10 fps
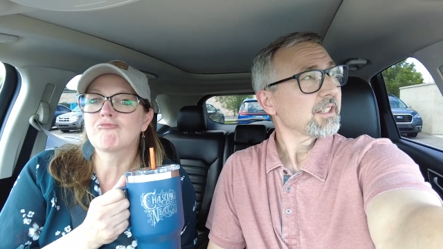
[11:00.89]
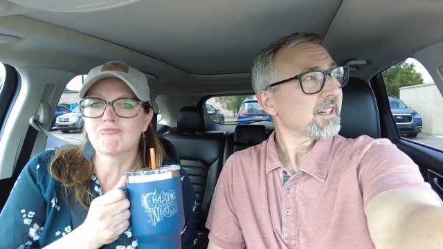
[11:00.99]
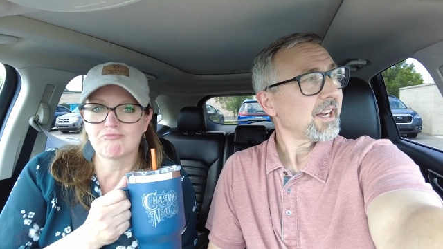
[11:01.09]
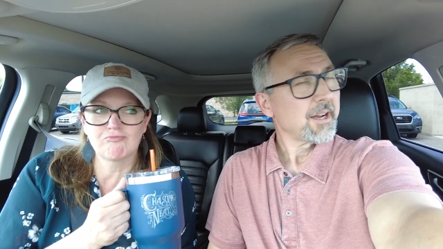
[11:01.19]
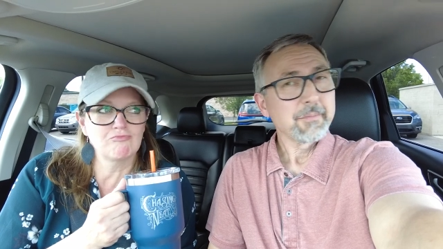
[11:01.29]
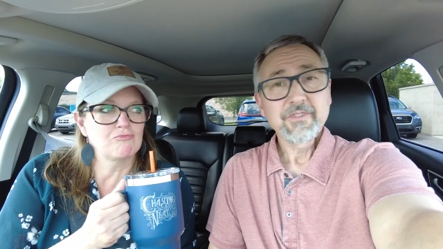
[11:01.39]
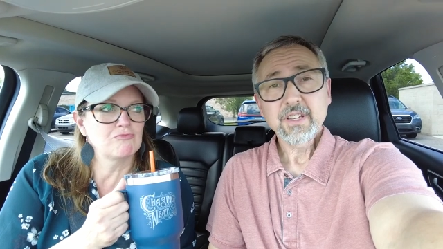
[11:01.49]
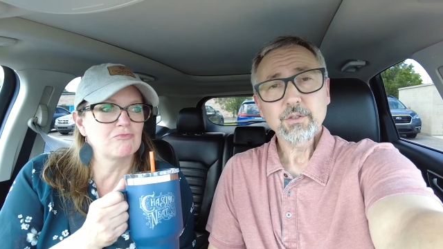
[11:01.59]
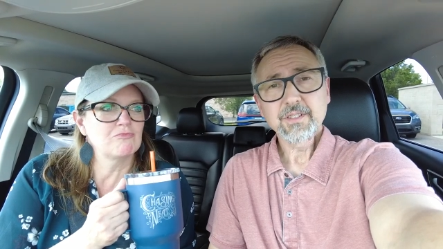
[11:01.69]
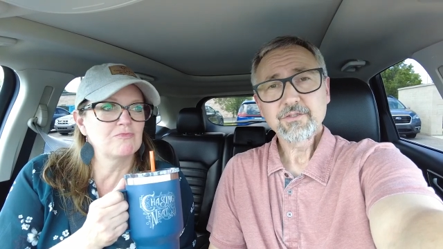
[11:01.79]
Speaker 1: um,
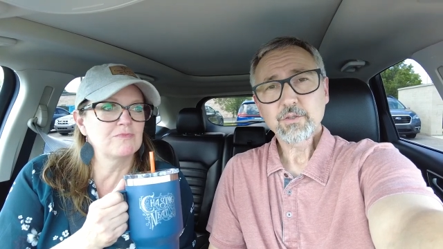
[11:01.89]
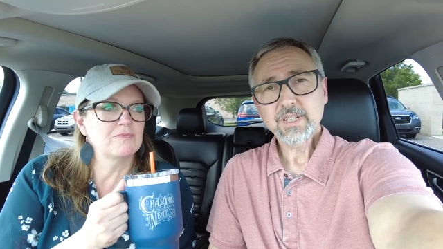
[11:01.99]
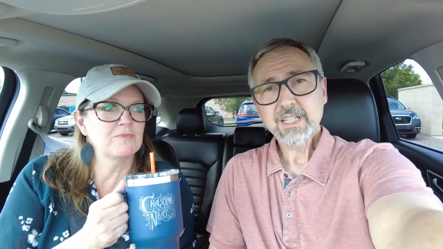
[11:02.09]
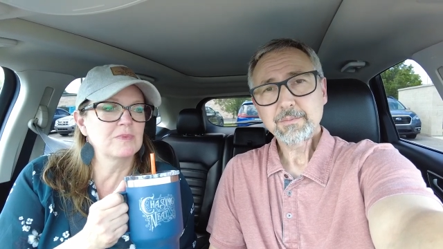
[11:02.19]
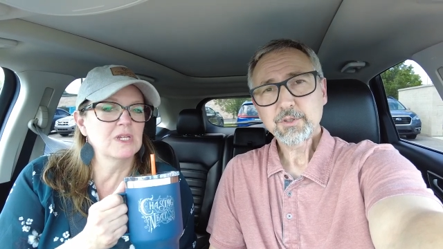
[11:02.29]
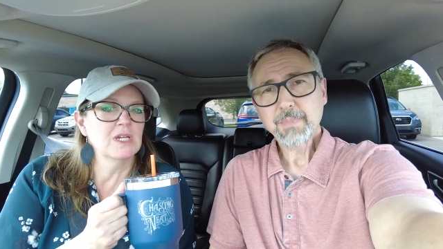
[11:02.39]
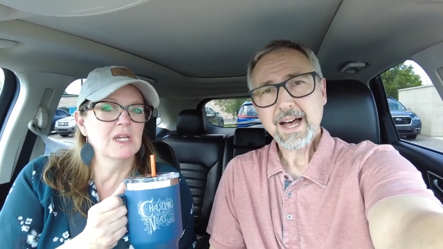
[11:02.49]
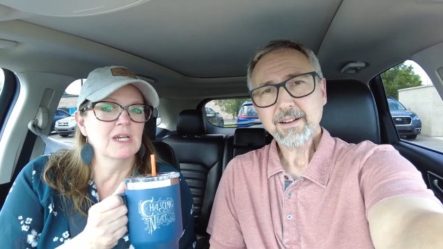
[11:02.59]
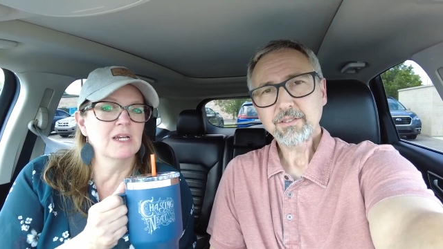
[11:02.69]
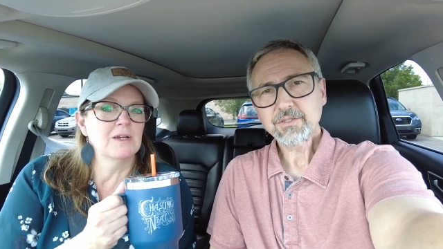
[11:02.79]
Field of Dreams
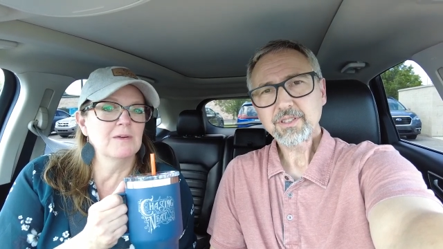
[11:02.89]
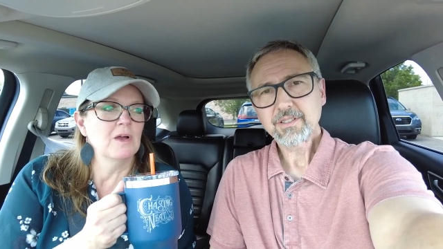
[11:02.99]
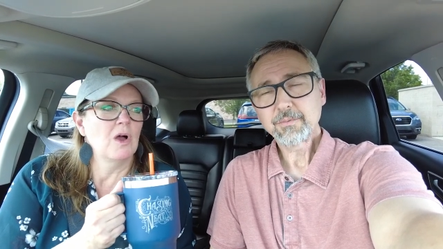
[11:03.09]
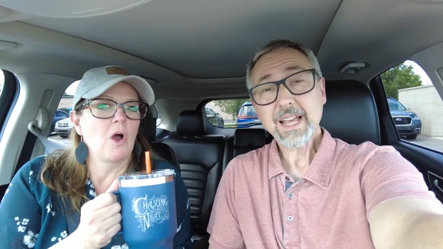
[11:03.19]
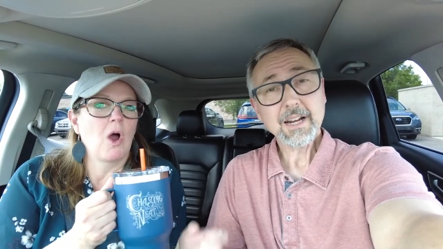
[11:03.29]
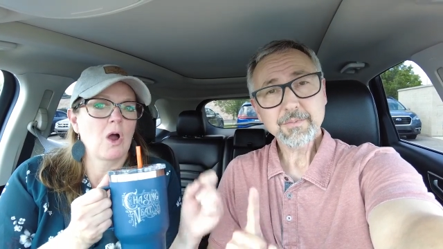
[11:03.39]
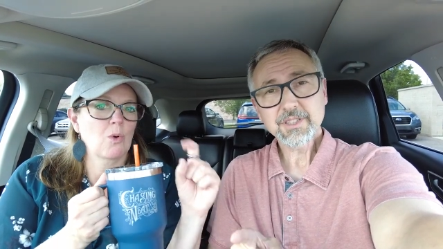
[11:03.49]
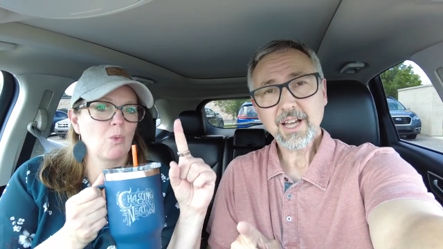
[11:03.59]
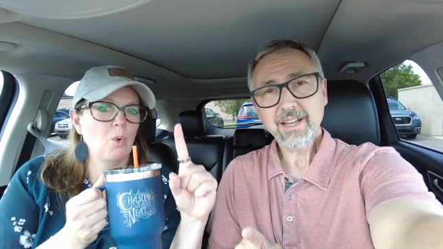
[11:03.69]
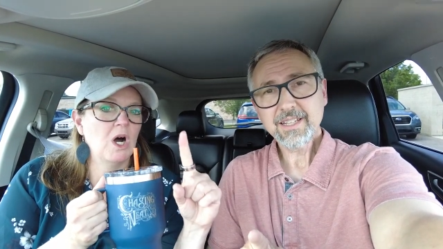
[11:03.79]
bottles, and we got them our
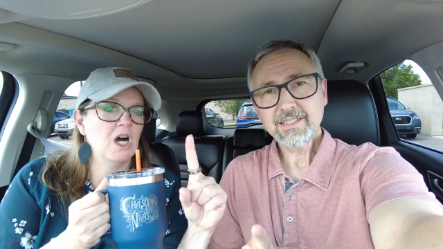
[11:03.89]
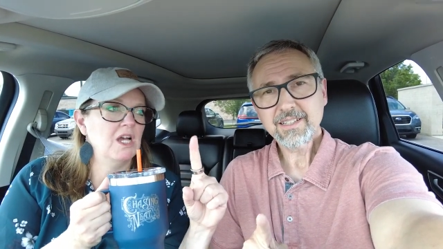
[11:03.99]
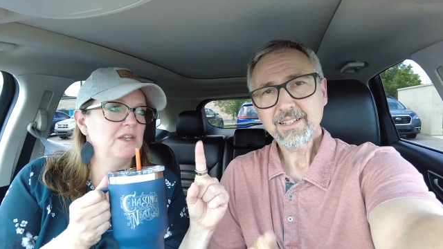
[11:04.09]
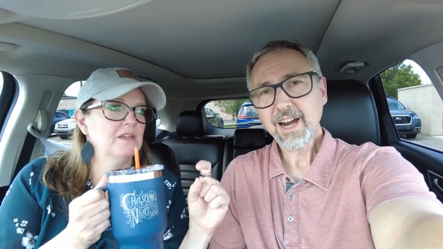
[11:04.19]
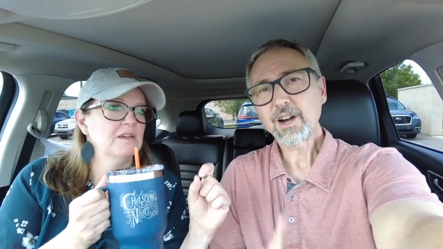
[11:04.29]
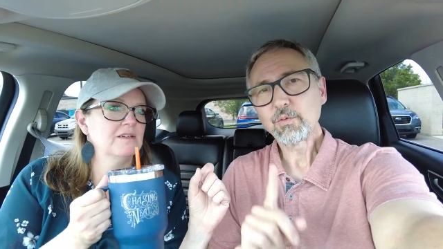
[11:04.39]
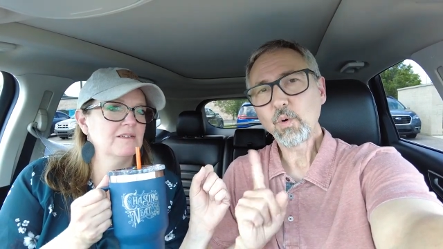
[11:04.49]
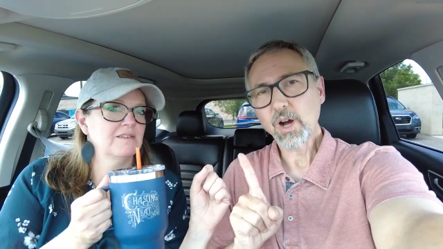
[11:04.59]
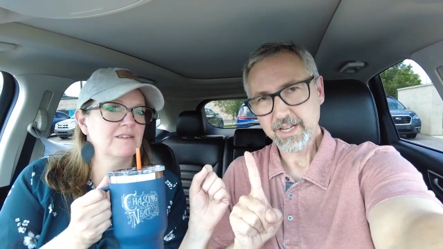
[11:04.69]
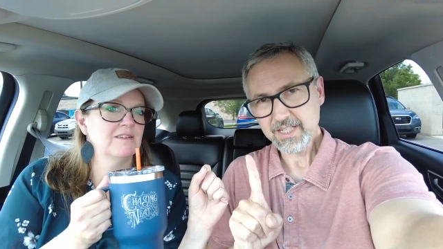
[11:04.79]
signed. One. Our
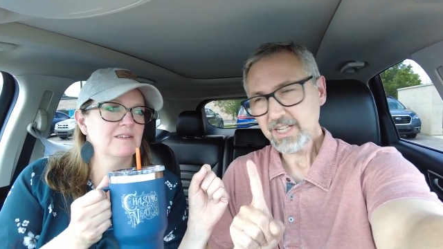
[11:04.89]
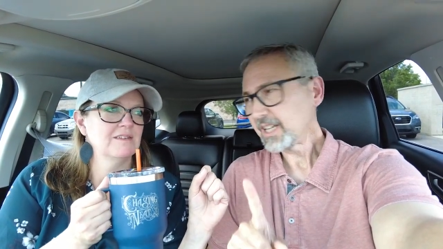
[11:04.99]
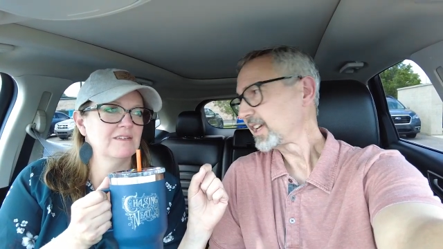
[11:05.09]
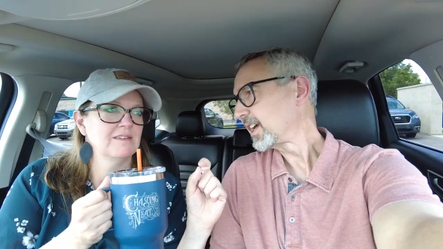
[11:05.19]
one.